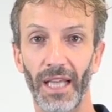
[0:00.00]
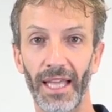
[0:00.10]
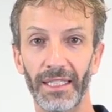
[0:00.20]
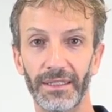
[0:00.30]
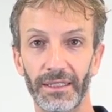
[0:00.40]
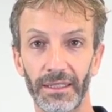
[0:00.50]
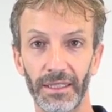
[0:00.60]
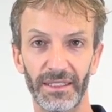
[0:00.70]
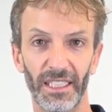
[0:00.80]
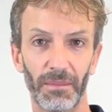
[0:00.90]
the L E D
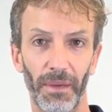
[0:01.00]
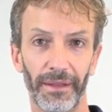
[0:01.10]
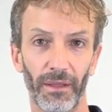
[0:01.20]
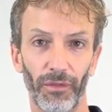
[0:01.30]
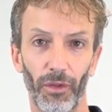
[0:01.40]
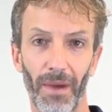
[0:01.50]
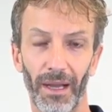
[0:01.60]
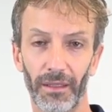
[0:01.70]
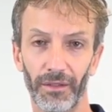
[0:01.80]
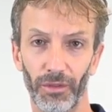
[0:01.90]
is explained on the
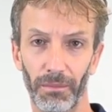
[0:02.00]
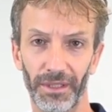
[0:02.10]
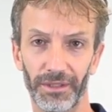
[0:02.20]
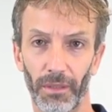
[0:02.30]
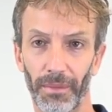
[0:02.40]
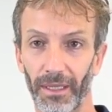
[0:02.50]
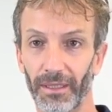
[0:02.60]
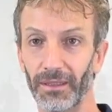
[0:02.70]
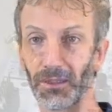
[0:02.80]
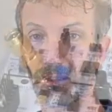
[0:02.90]
back of the blister pack.